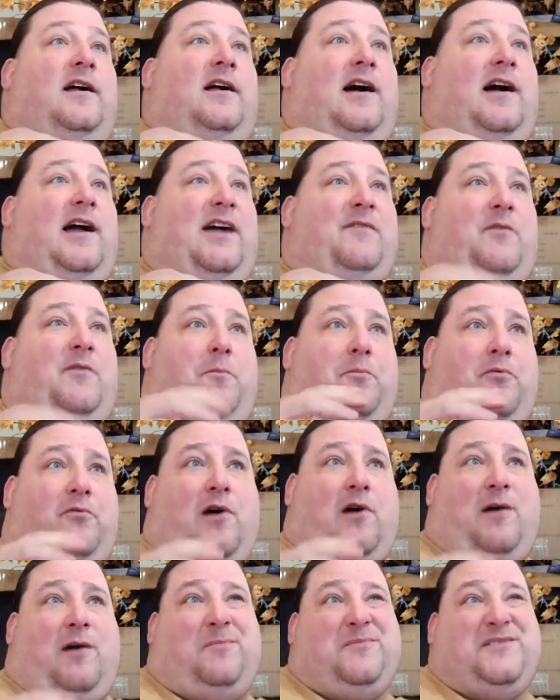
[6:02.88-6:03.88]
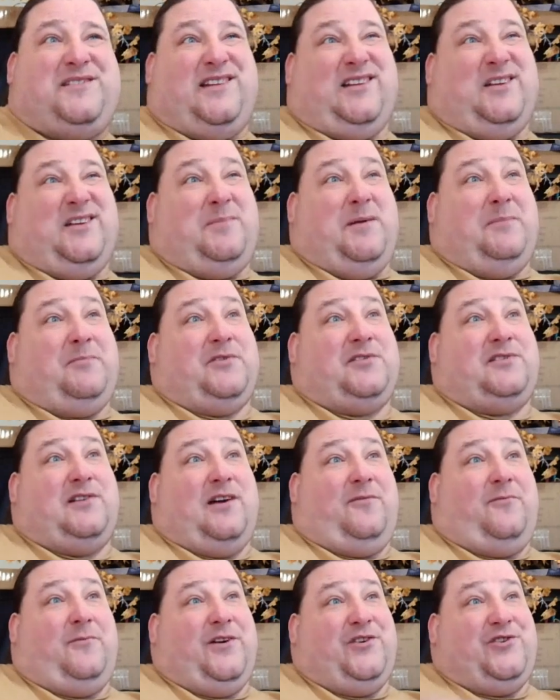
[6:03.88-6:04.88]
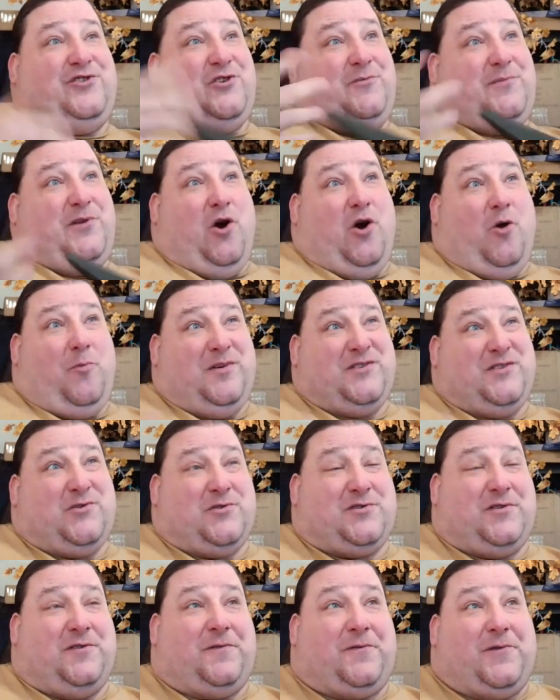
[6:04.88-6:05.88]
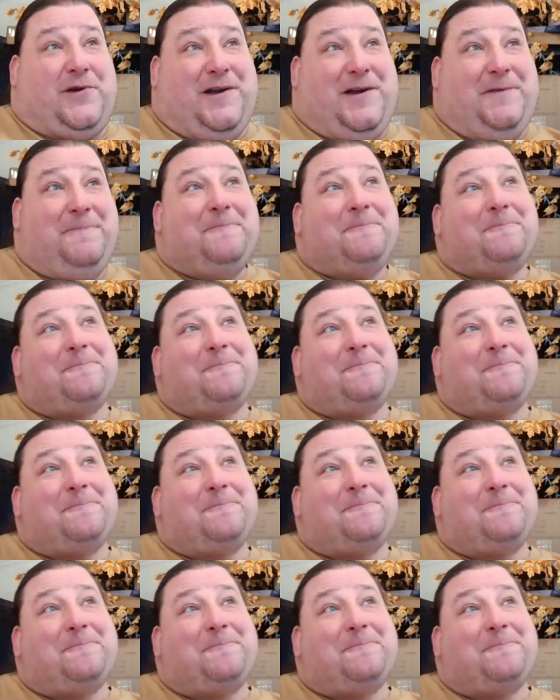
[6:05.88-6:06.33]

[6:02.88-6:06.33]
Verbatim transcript: I have a problem selling people stuff when it should be open source and free.